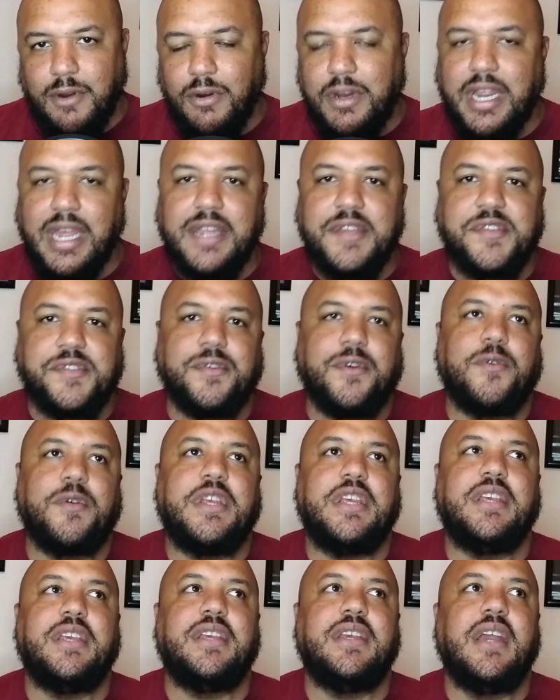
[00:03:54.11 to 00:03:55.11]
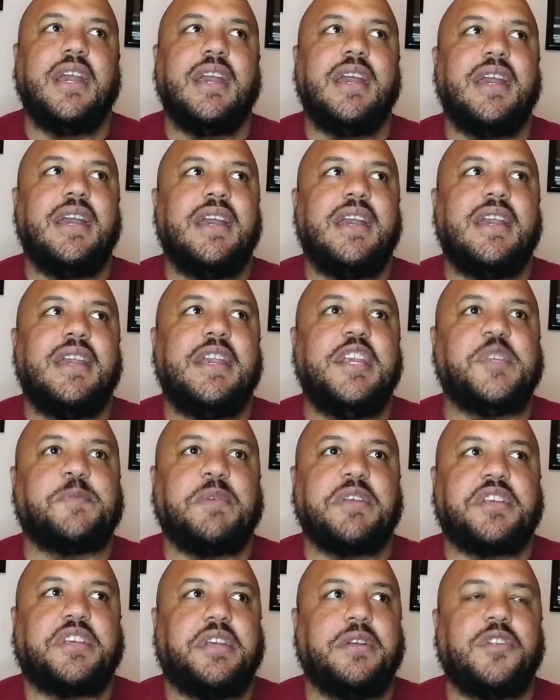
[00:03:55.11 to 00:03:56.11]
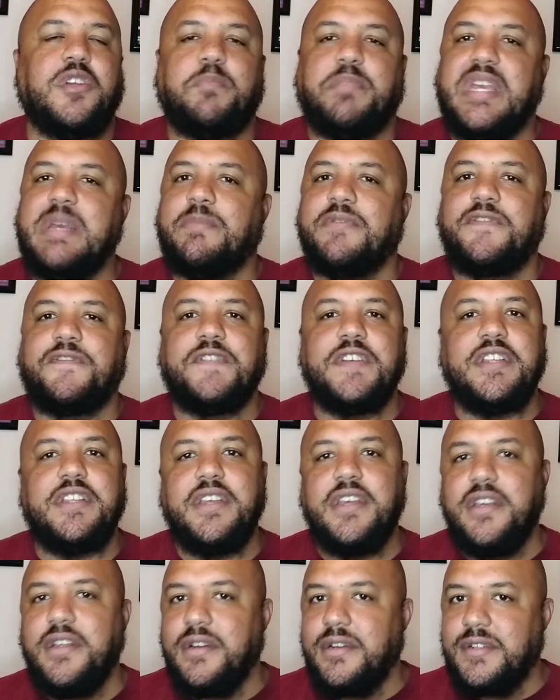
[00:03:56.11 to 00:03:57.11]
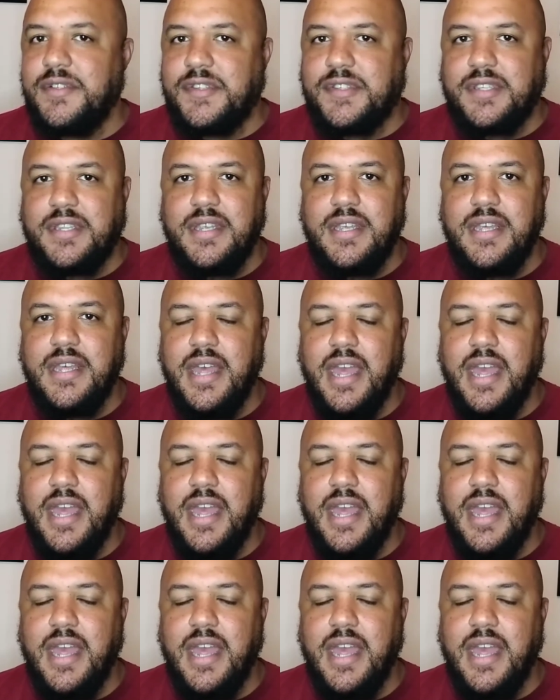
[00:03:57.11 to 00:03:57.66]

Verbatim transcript: Okay, so he he's been killing people for years,